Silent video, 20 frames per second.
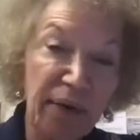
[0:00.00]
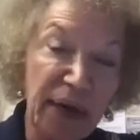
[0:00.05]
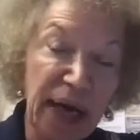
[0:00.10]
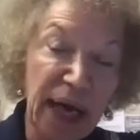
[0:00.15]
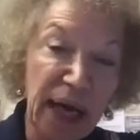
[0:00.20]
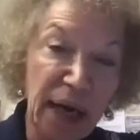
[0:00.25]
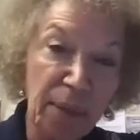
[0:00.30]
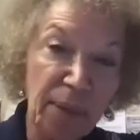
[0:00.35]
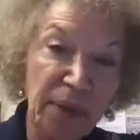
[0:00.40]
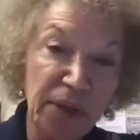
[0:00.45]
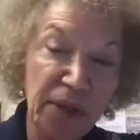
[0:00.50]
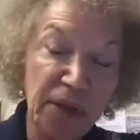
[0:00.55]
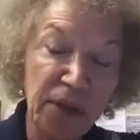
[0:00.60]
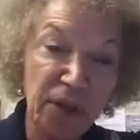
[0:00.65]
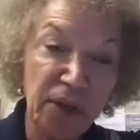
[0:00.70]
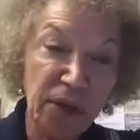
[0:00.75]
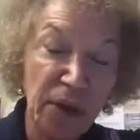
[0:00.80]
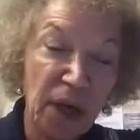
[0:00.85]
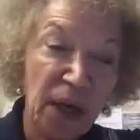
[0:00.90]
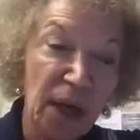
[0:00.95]
of Cannabis
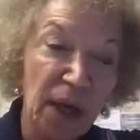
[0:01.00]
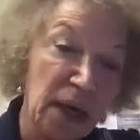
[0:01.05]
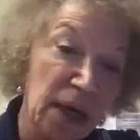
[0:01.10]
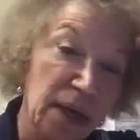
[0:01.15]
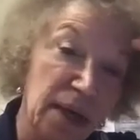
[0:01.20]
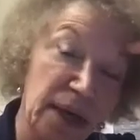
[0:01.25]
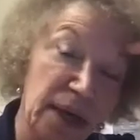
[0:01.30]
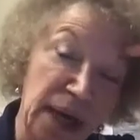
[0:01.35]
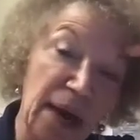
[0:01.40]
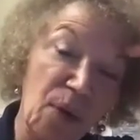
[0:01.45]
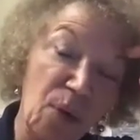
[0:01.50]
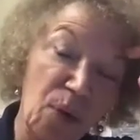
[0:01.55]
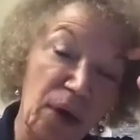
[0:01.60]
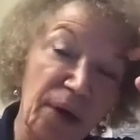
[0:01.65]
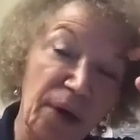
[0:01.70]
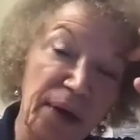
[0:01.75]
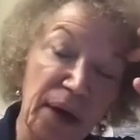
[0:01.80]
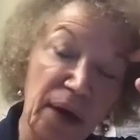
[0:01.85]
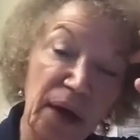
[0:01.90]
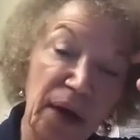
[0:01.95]
Nurse, the
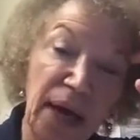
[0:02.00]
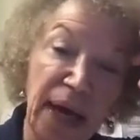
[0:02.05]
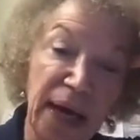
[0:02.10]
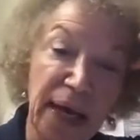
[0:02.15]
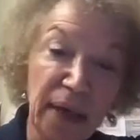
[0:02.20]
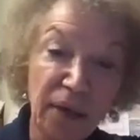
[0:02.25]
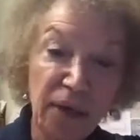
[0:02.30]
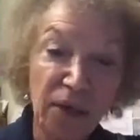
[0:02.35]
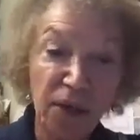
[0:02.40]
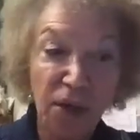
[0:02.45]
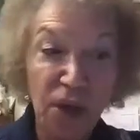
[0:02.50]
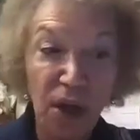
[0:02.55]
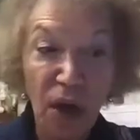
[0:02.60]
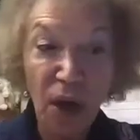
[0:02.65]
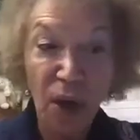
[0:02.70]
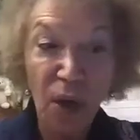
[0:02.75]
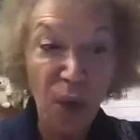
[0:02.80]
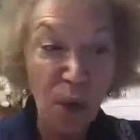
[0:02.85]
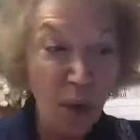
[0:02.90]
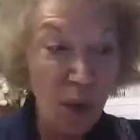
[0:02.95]
network there. And
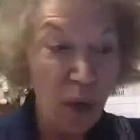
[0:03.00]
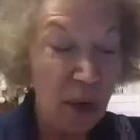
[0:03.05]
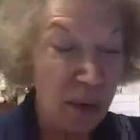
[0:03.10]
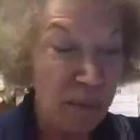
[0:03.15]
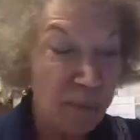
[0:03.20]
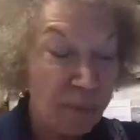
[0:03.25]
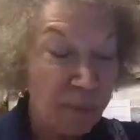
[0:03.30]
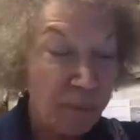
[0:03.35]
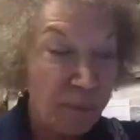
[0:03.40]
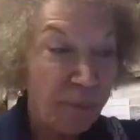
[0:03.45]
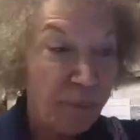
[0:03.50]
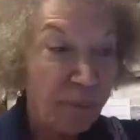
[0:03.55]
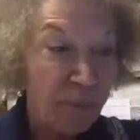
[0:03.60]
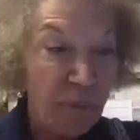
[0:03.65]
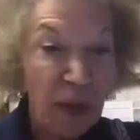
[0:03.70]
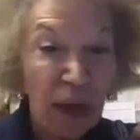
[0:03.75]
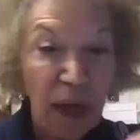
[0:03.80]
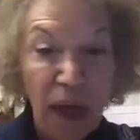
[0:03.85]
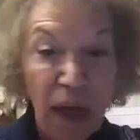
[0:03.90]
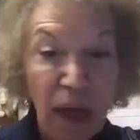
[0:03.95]
so
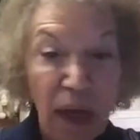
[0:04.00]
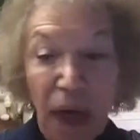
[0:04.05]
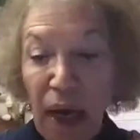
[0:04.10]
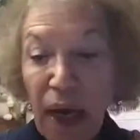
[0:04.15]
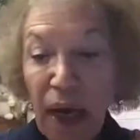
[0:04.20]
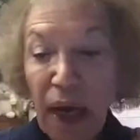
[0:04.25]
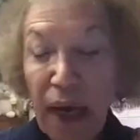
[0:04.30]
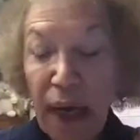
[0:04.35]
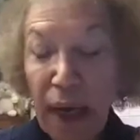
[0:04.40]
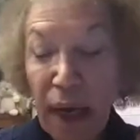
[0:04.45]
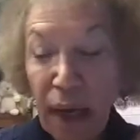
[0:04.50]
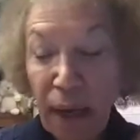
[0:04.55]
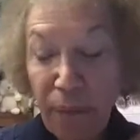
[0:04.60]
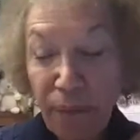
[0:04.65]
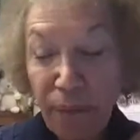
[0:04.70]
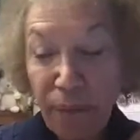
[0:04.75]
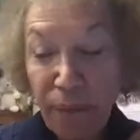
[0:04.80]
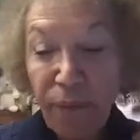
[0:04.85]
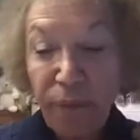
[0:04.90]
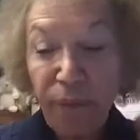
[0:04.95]
I
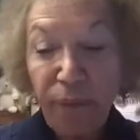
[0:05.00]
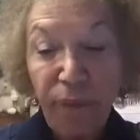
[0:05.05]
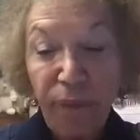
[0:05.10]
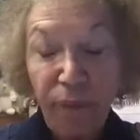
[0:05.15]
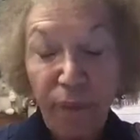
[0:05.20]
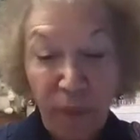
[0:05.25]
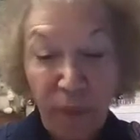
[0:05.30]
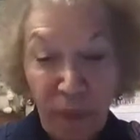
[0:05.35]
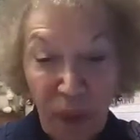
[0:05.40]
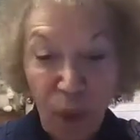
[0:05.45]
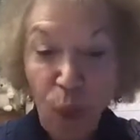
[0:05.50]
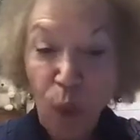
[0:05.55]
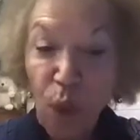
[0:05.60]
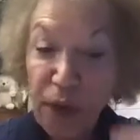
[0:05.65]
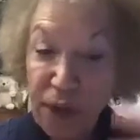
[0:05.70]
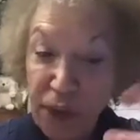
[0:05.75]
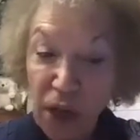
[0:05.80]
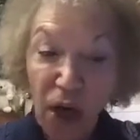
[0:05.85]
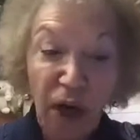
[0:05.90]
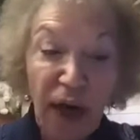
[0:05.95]

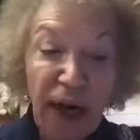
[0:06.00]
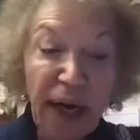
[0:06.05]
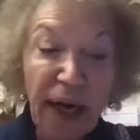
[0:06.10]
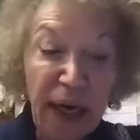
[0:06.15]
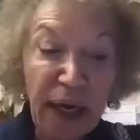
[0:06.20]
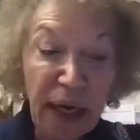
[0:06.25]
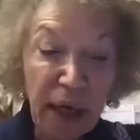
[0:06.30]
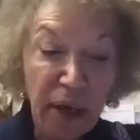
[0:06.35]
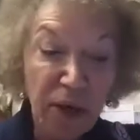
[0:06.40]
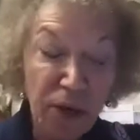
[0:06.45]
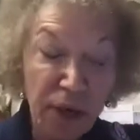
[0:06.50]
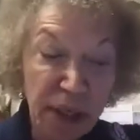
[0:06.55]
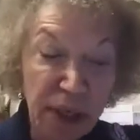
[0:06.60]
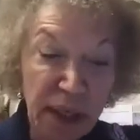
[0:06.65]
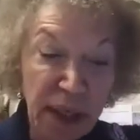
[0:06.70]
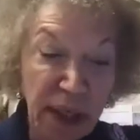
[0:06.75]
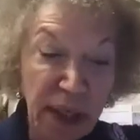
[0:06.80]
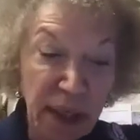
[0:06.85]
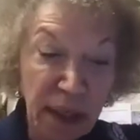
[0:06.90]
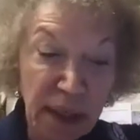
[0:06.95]
was already
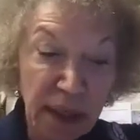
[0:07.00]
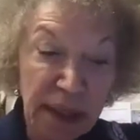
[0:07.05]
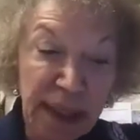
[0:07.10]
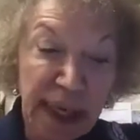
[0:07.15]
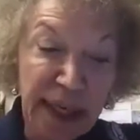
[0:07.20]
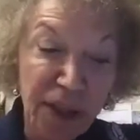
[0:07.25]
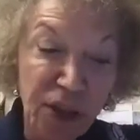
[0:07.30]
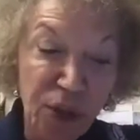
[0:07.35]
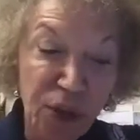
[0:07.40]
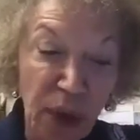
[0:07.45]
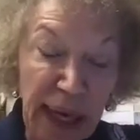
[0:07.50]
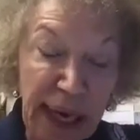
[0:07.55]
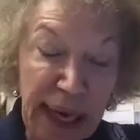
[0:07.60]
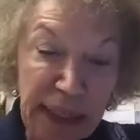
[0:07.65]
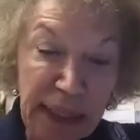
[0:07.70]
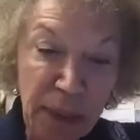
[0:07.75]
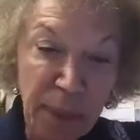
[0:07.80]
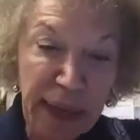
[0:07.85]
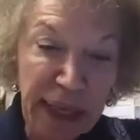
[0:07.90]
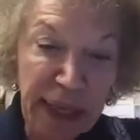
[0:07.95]
interested in the sexual
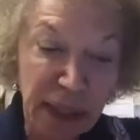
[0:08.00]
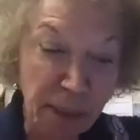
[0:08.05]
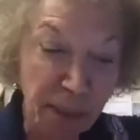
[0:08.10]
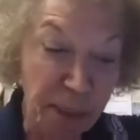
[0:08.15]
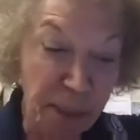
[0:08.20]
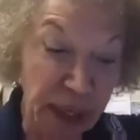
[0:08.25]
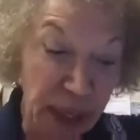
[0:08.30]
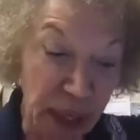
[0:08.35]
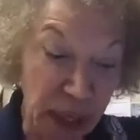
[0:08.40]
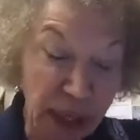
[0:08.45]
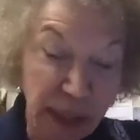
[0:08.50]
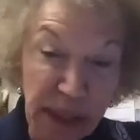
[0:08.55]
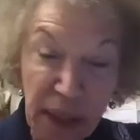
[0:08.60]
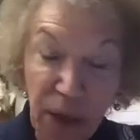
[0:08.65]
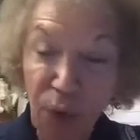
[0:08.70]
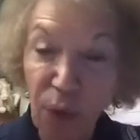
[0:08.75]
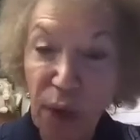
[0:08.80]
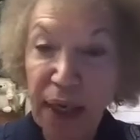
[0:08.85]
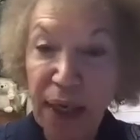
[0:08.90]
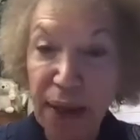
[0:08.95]
aspects, because I
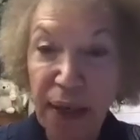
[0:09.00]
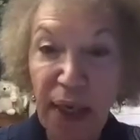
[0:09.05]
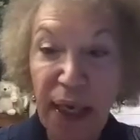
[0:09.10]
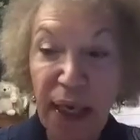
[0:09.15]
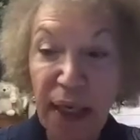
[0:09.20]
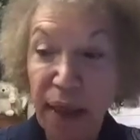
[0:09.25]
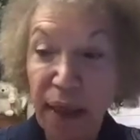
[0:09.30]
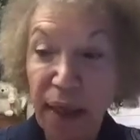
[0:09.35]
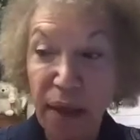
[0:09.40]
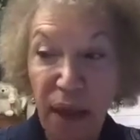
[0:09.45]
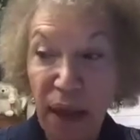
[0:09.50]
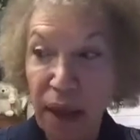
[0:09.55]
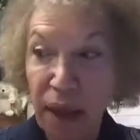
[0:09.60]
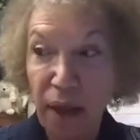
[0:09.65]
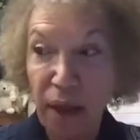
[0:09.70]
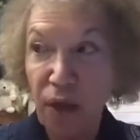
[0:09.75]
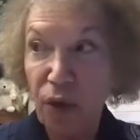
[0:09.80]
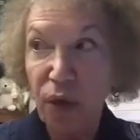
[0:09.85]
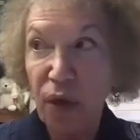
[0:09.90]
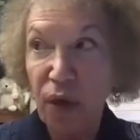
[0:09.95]
really think that
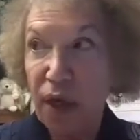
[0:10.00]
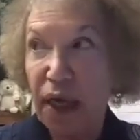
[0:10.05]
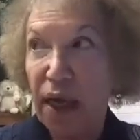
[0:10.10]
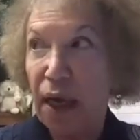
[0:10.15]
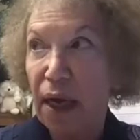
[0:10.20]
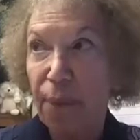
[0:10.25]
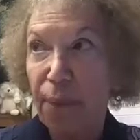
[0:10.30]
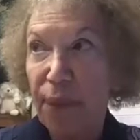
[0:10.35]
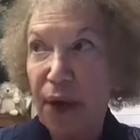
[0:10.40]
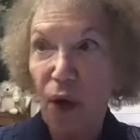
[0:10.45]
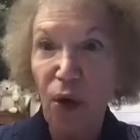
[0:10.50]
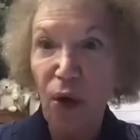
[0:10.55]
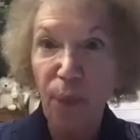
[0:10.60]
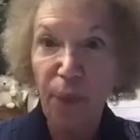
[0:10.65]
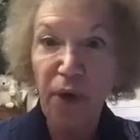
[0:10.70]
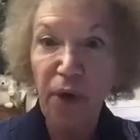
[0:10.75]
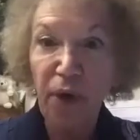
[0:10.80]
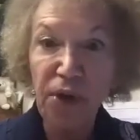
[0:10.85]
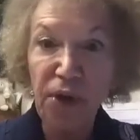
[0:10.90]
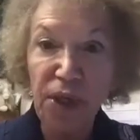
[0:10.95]
you can't be a whole
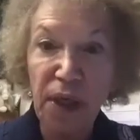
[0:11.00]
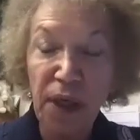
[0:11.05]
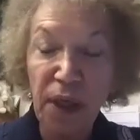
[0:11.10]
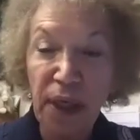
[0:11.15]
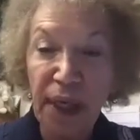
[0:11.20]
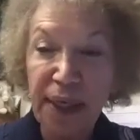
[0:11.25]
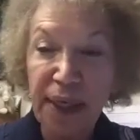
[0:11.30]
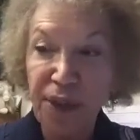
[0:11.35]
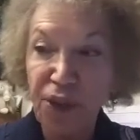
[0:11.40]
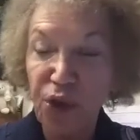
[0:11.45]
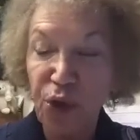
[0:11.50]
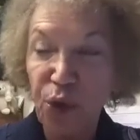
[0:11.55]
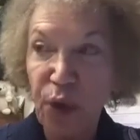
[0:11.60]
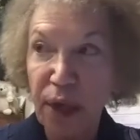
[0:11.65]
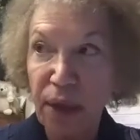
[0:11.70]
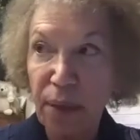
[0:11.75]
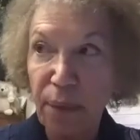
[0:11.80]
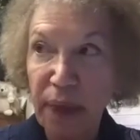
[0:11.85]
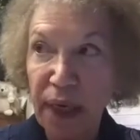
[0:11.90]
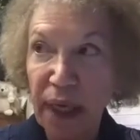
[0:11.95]
person unless you
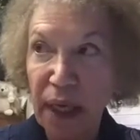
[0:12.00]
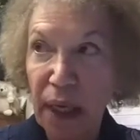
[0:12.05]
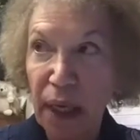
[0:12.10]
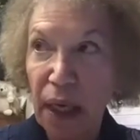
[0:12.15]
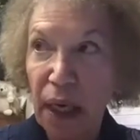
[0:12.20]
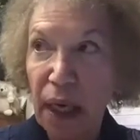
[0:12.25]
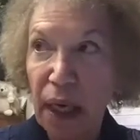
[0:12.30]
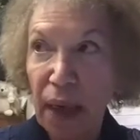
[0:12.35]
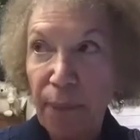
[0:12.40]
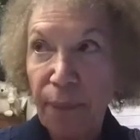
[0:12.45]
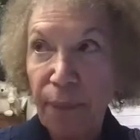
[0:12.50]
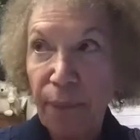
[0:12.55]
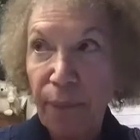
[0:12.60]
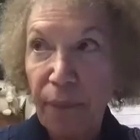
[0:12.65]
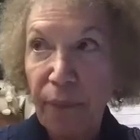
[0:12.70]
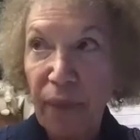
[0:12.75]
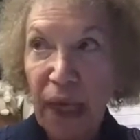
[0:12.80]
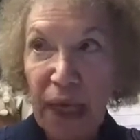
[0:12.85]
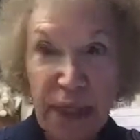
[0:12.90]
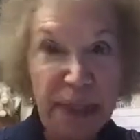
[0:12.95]
can be
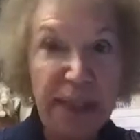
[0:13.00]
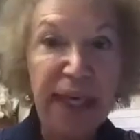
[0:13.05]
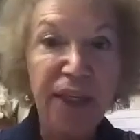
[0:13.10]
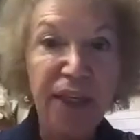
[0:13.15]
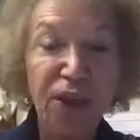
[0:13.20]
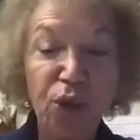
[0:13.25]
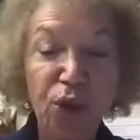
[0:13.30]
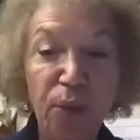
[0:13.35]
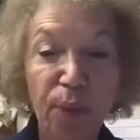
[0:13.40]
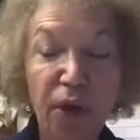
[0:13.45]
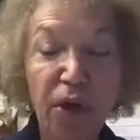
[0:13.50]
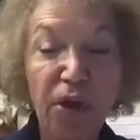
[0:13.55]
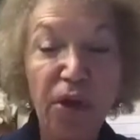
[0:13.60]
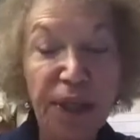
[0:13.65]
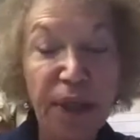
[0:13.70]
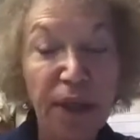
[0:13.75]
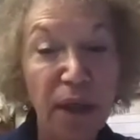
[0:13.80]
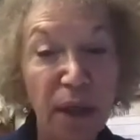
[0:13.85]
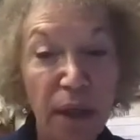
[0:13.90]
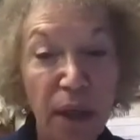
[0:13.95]
a sexual
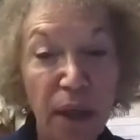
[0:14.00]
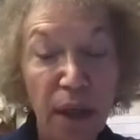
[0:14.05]
person.